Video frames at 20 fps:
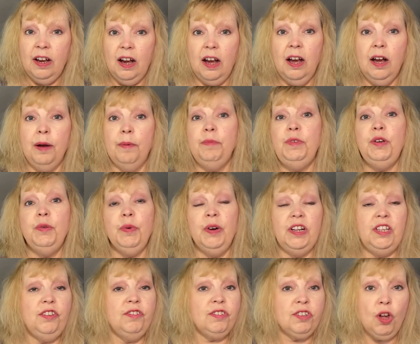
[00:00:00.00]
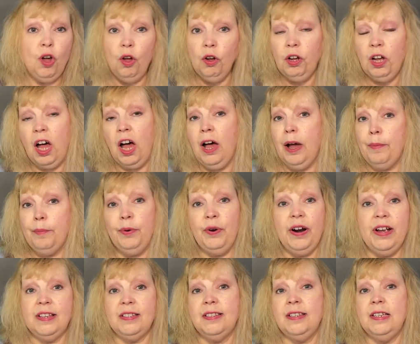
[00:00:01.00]
Um, you want to use cold
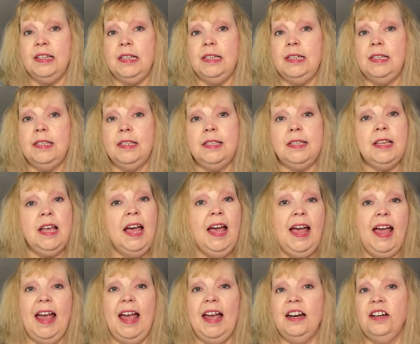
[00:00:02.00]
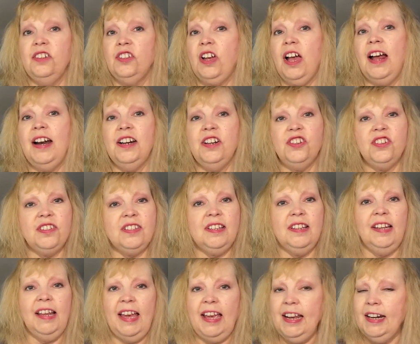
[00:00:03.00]
compresses and kind of just
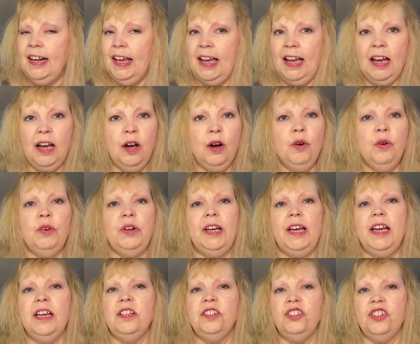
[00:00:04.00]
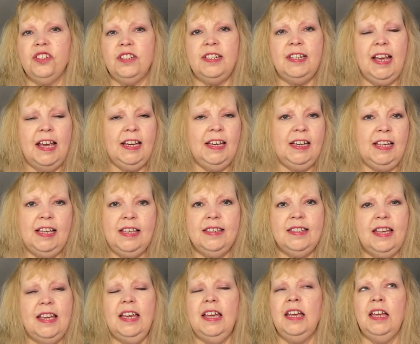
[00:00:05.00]
lay down and just take it
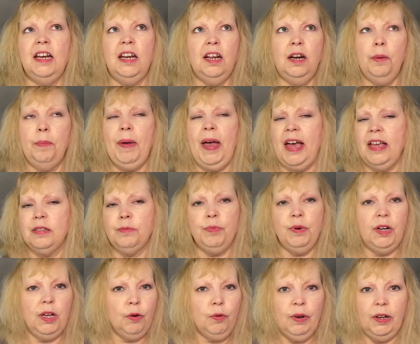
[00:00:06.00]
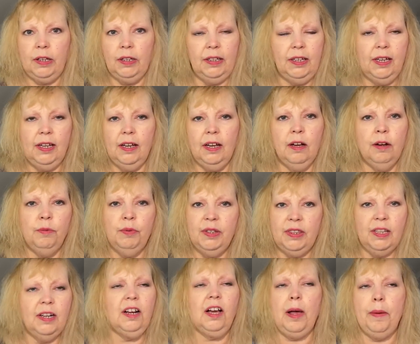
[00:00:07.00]
easy and it'll pass pretty quickly uh,
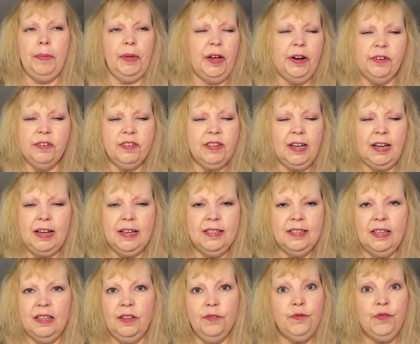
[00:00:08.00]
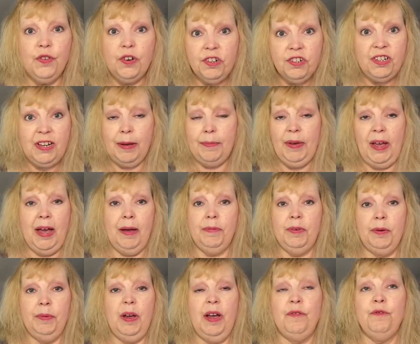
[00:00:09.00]
within a couple hours like I said the first time it
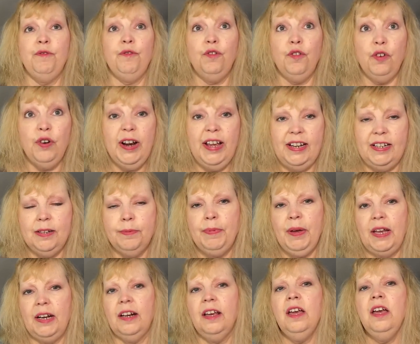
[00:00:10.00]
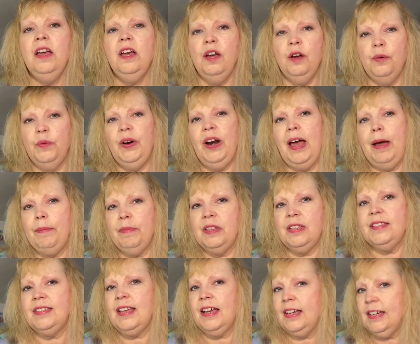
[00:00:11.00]
happened to me I freaked but when it happened
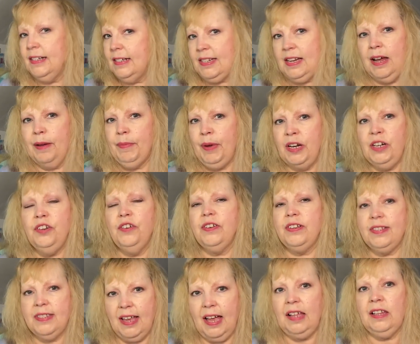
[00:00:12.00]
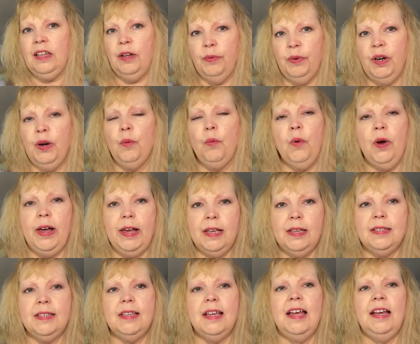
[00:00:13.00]
the second time I knew exactly what it
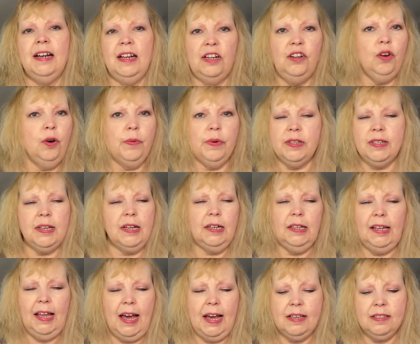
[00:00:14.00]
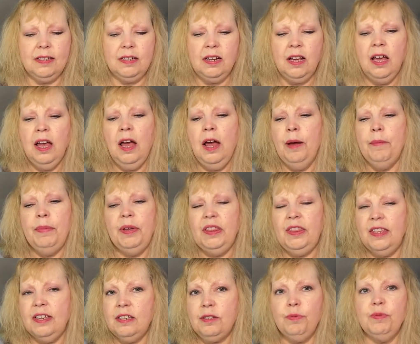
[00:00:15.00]
was and I knew it wasn't going to last but
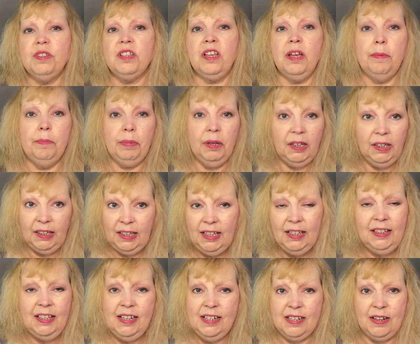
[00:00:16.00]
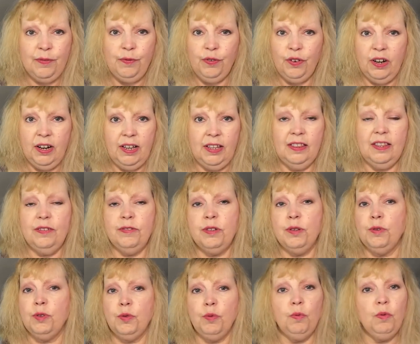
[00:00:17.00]
this was completely different this
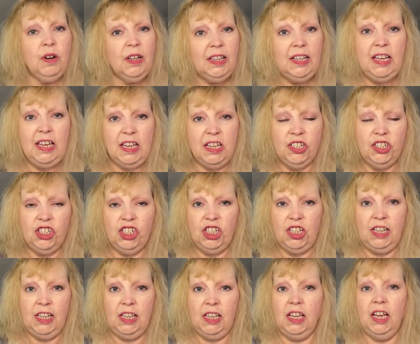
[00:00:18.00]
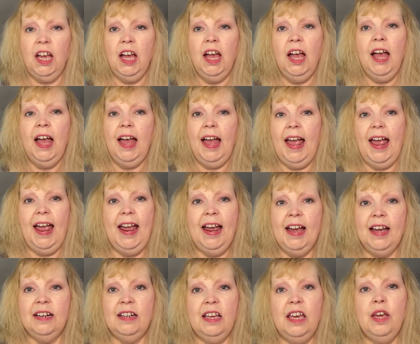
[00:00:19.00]
was really itchy
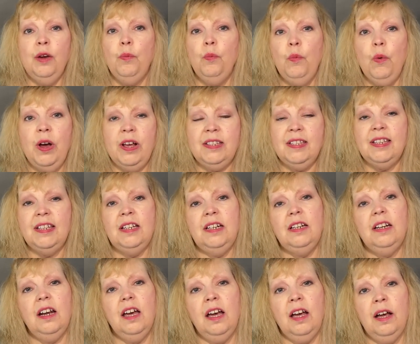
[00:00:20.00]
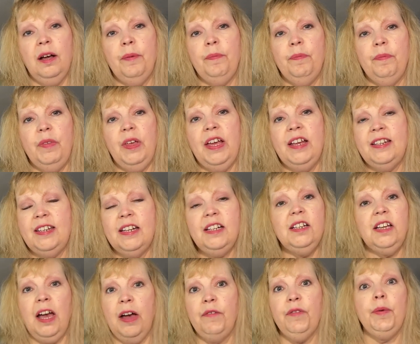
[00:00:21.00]
and it wasn't um it
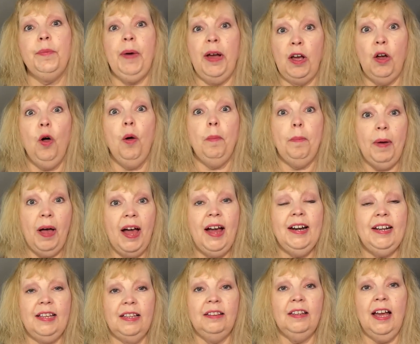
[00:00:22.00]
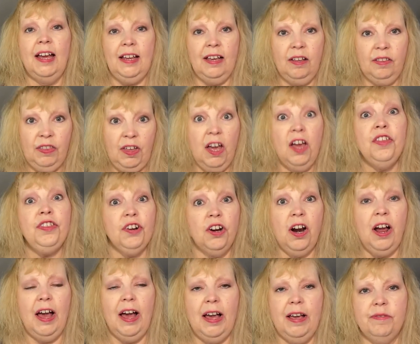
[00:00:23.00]
didn't cover my whole body like the other
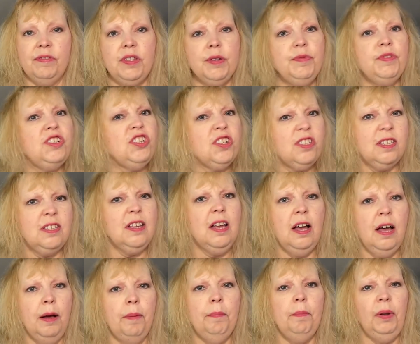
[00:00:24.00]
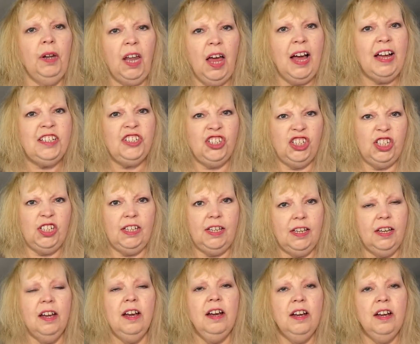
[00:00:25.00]
hives it was just a blotchy